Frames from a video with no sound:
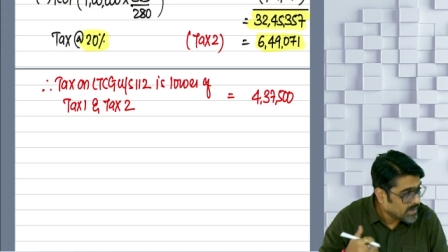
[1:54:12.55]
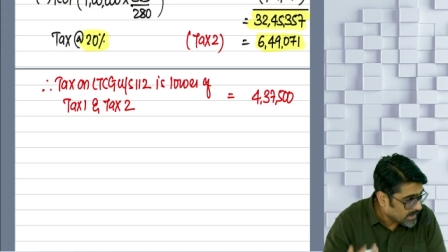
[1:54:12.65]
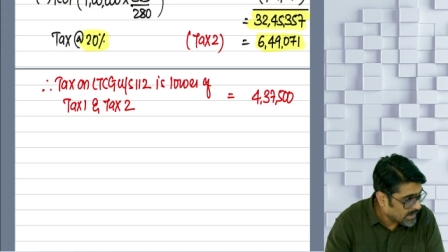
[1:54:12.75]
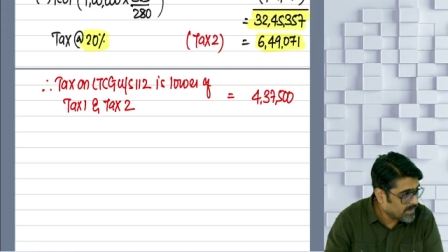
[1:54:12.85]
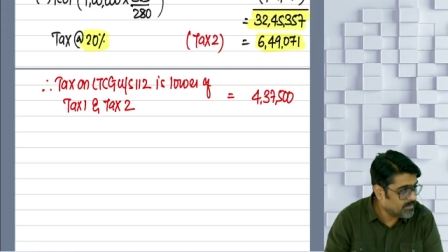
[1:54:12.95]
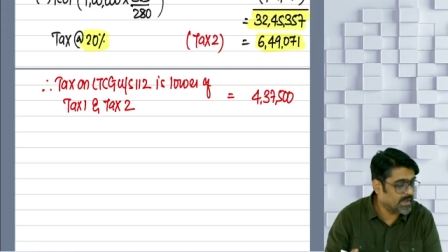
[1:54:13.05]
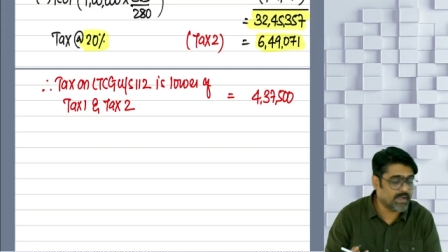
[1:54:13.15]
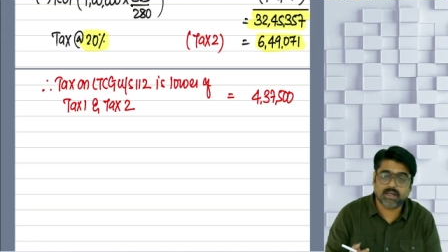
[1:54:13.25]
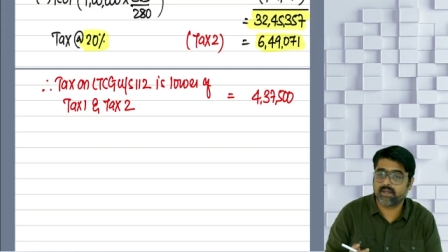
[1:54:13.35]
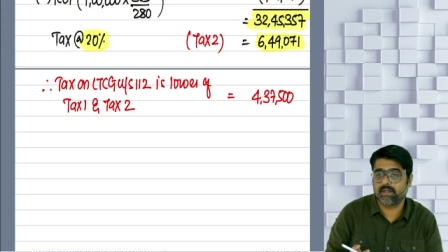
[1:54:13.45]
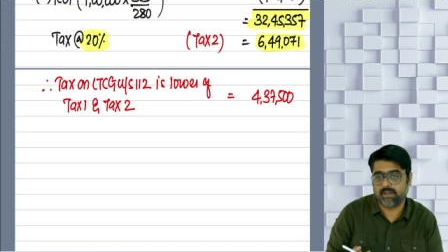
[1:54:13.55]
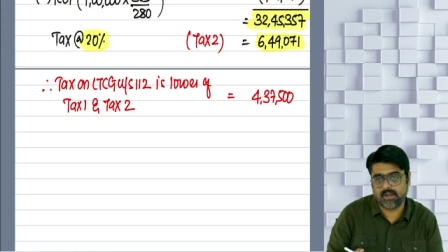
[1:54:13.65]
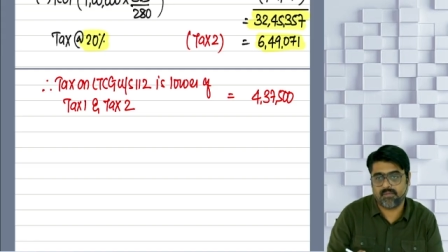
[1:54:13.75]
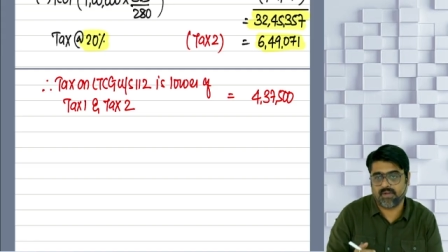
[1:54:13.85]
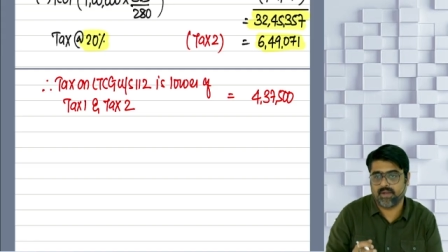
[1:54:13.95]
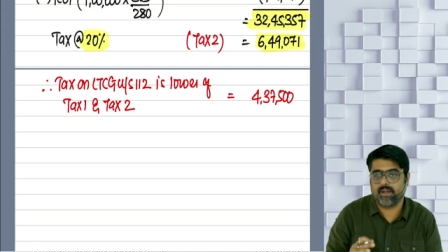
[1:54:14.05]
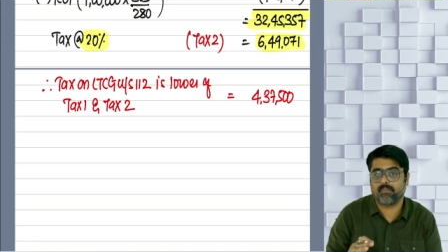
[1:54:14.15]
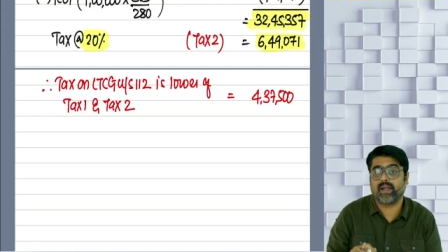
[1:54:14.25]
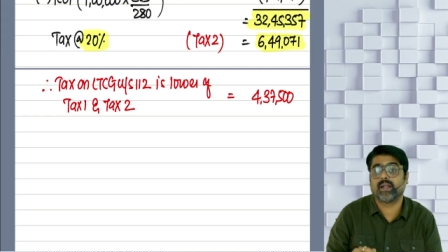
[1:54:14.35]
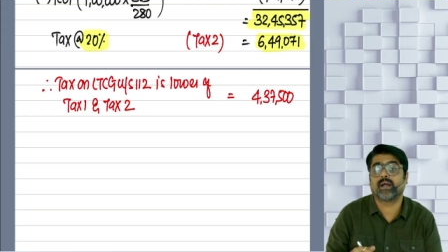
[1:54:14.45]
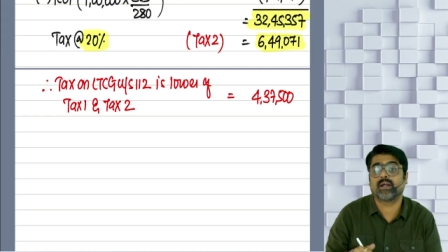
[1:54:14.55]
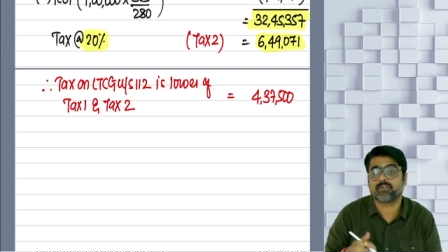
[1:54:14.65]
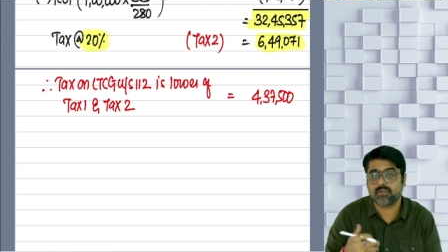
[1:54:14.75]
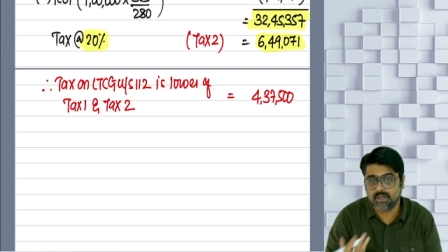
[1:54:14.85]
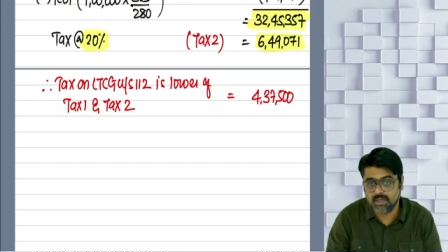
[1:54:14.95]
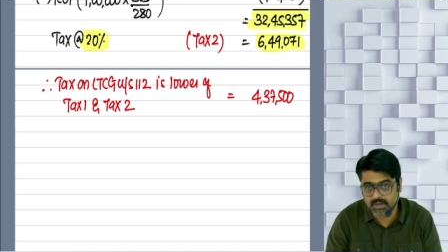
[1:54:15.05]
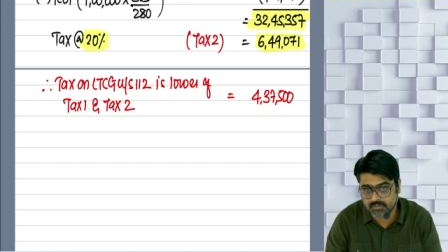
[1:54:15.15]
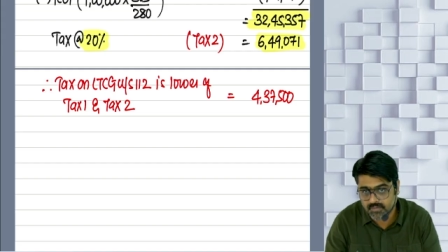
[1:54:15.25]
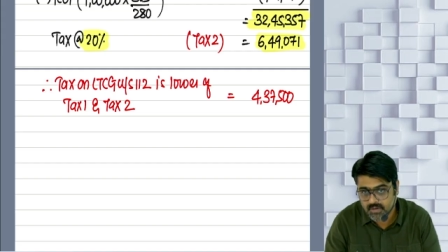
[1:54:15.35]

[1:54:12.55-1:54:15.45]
AMT credit, if any, minus relief.